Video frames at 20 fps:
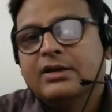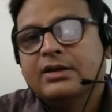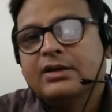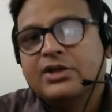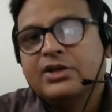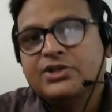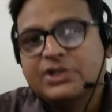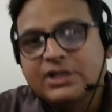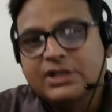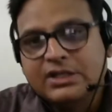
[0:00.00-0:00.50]

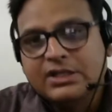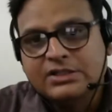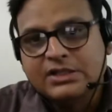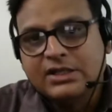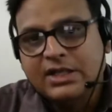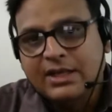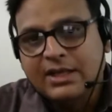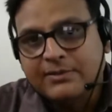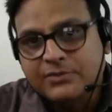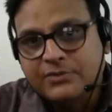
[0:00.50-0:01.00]
Krishi Darshan
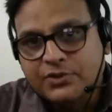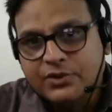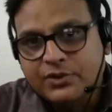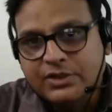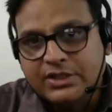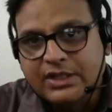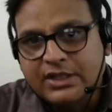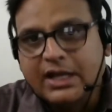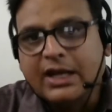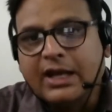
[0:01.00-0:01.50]
came to
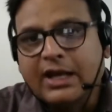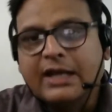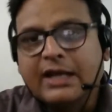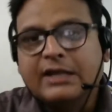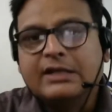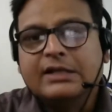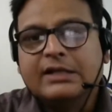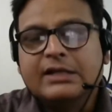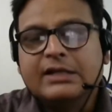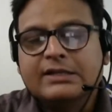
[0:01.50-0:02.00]
India,
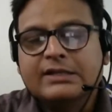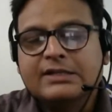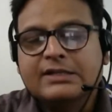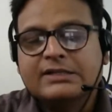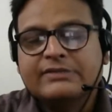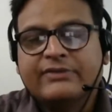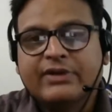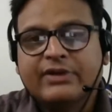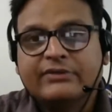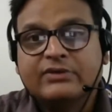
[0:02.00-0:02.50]
and it is
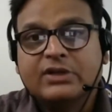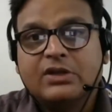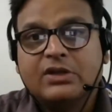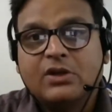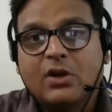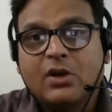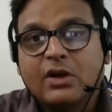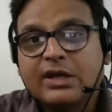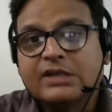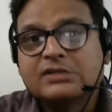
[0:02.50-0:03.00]
one of the
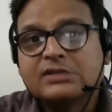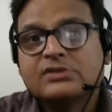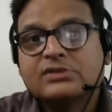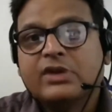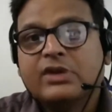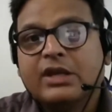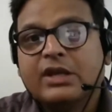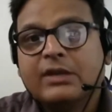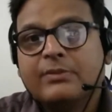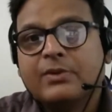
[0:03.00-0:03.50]
longest
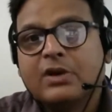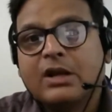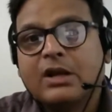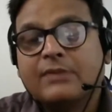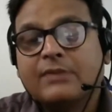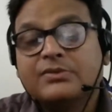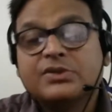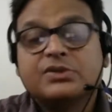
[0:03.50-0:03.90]
running programs.